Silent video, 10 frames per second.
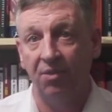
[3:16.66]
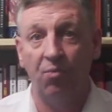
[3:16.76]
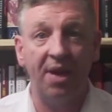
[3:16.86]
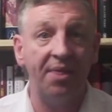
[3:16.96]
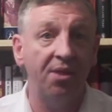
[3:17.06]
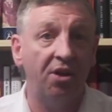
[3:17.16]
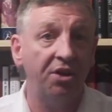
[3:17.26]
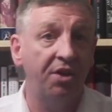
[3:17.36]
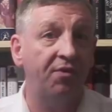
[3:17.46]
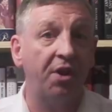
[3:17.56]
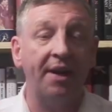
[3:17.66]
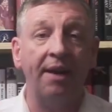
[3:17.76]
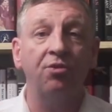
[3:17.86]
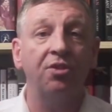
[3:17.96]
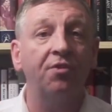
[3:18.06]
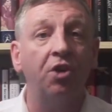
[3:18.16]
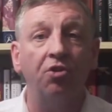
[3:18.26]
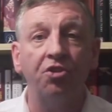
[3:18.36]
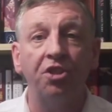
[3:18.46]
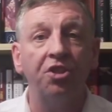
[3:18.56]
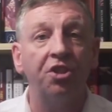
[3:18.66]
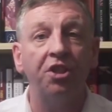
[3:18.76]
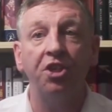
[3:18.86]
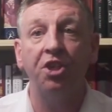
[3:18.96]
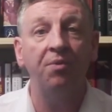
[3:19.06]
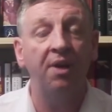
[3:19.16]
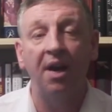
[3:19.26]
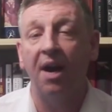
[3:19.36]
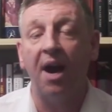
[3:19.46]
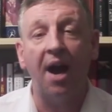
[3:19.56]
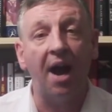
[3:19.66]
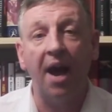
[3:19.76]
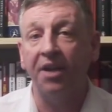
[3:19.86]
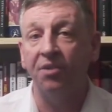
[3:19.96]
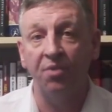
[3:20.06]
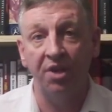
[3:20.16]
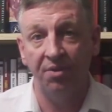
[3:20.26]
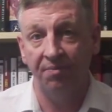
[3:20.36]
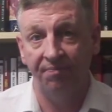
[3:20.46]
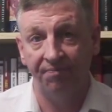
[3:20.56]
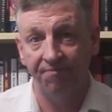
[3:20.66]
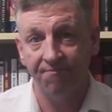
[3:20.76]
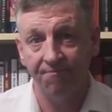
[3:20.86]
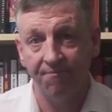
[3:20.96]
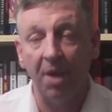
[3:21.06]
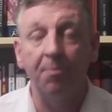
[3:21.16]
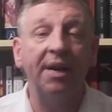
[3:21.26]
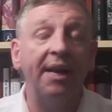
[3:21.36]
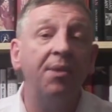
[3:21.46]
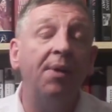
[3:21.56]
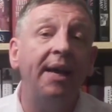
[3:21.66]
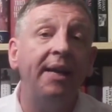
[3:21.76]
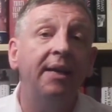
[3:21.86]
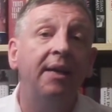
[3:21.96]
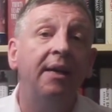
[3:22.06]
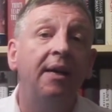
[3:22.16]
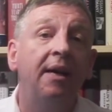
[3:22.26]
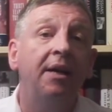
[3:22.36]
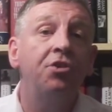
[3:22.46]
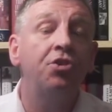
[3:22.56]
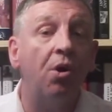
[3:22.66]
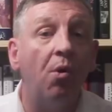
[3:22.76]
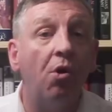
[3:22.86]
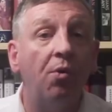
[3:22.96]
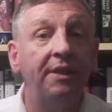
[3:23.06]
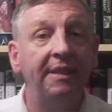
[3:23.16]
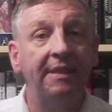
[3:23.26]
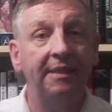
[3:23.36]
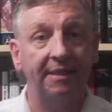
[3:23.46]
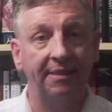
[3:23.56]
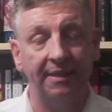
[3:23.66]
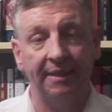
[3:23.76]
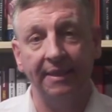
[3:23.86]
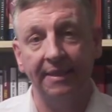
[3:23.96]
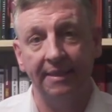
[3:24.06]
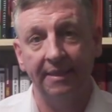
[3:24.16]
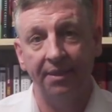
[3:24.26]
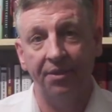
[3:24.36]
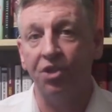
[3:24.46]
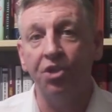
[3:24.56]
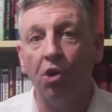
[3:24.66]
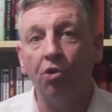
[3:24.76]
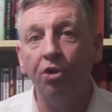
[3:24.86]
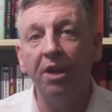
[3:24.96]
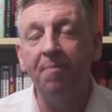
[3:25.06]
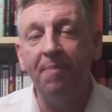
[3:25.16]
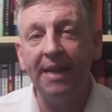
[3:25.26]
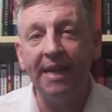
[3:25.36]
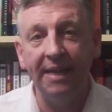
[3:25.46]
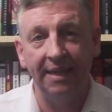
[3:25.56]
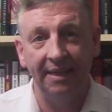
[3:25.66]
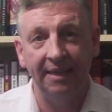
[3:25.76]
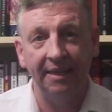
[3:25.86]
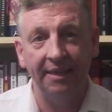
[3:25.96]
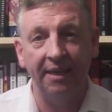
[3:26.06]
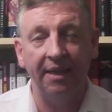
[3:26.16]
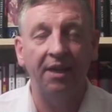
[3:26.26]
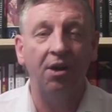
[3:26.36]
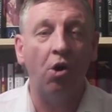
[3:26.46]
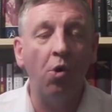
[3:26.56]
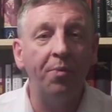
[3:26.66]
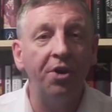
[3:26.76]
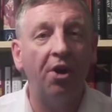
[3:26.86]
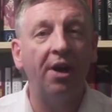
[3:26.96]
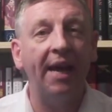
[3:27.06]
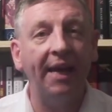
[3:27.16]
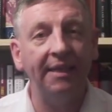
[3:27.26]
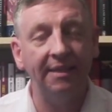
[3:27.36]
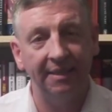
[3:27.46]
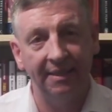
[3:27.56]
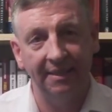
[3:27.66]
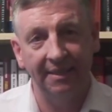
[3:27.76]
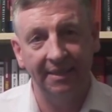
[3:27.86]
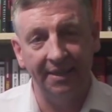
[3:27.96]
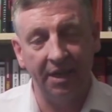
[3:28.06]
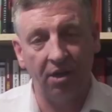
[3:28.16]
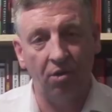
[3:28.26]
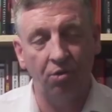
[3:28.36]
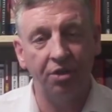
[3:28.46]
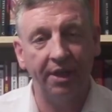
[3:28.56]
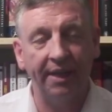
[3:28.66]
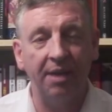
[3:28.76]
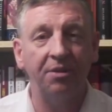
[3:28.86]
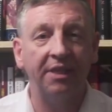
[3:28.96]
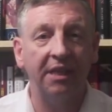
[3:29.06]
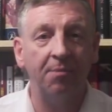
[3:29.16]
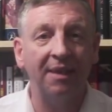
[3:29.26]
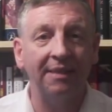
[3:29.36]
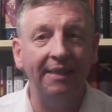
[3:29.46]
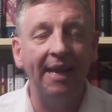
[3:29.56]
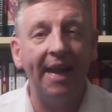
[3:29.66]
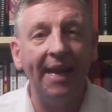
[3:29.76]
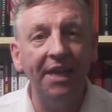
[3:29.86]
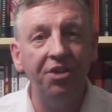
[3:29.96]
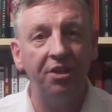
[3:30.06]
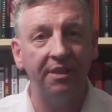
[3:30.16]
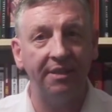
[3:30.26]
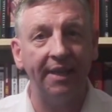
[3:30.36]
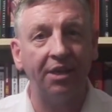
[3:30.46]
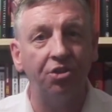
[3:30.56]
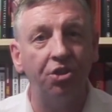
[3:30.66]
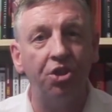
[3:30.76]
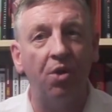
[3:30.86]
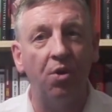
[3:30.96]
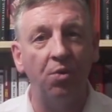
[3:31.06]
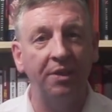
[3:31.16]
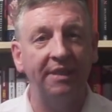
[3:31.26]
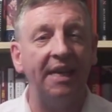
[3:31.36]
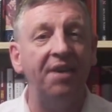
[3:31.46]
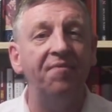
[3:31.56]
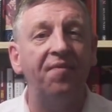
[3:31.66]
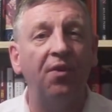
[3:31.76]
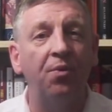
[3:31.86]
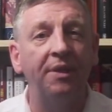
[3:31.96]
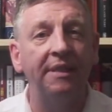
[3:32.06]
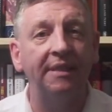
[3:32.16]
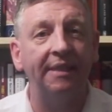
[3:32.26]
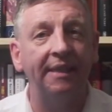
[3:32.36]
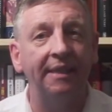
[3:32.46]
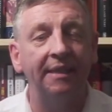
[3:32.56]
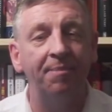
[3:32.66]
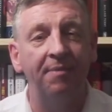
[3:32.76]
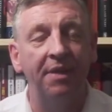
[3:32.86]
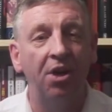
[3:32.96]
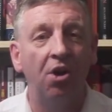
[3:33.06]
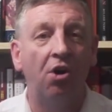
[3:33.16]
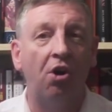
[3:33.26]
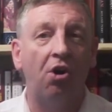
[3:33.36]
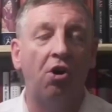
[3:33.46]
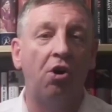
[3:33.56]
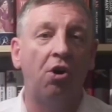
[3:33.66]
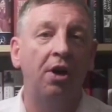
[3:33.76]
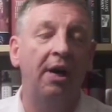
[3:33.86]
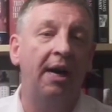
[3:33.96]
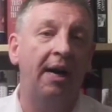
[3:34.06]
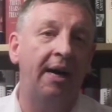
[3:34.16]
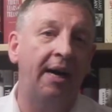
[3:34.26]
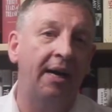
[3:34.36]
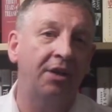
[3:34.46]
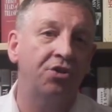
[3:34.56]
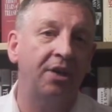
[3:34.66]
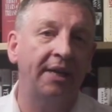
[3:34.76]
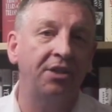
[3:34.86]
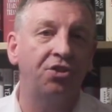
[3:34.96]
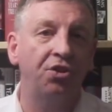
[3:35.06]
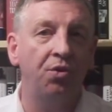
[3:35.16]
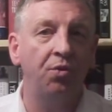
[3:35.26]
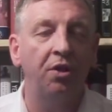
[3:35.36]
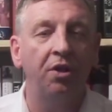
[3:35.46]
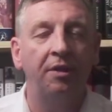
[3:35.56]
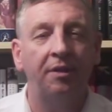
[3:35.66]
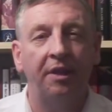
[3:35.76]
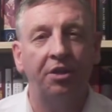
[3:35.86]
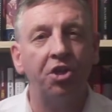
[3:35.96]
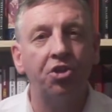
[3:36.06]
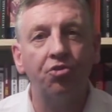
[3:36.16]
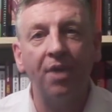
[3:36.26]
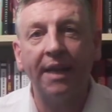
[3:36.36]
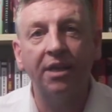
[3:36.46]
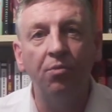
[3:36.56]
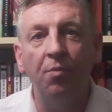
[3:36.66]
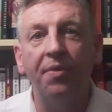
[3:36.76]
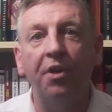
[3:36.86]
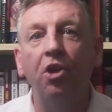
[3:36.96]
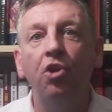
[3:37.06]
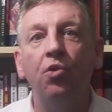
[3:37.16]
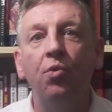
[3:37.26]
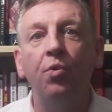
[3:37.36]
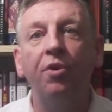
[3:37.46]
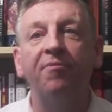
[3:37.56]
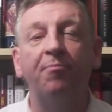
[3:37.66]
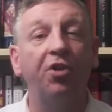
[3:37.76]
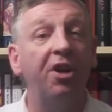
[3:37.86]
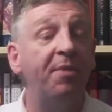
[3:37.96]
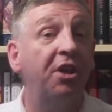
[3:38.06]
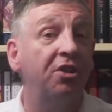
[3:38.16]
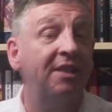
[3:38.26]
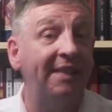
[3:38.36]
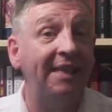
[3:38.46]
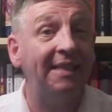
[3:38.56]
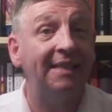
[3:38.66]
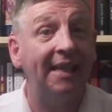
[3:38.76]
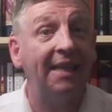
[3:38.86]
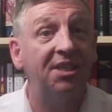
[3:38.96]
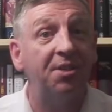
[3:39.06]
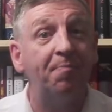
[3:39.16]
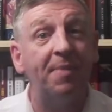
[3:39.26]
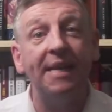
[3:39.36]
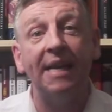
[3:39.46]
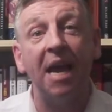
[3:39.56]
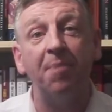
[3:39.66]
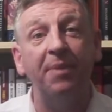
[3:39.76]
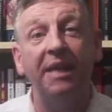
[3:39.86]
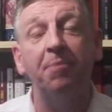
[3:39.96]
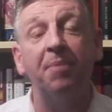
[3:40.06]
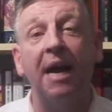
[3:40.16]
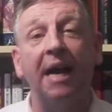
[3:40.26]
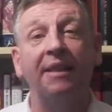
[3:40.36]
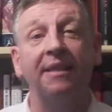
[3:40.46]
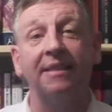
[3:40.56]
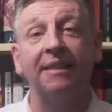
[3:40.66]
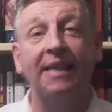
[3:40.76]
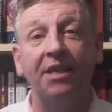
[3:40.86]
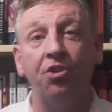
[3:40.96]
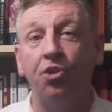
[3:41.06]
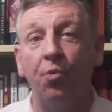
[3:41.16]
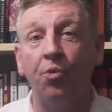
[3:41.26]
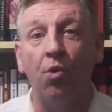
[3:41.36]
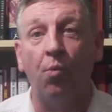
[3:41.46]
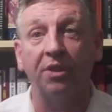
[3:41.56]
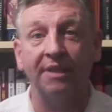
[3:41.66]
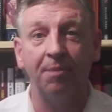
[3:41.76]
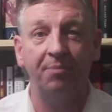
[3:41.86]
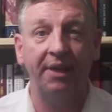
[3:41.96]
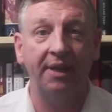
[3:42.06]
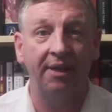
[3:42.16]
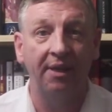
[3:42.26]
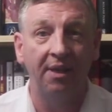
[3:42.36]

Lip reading: Whether or not you've got an ounce of conscience in you, I don't know. But anyway, Joe Owens, right, there's not going to be your Hope Not Hate, Nick Lowles, Jerry Gable, Searchlight magazine agents next to Joe Owens influencing him or trying to distract them with the lure of money, because these things have been happening behind the scenes. You don't know what's happening.